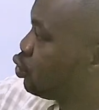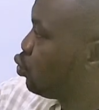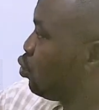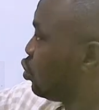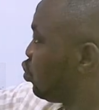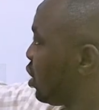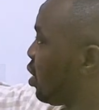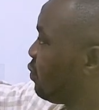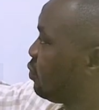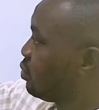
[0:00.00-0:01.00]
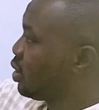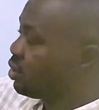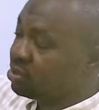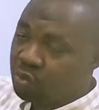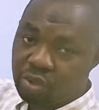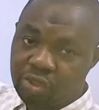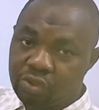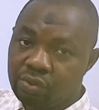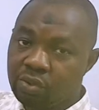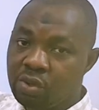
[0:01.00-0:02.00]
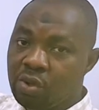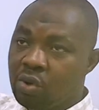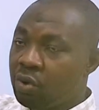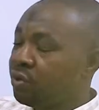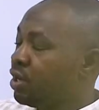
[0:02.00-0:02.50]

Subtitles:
to what we have as a question. All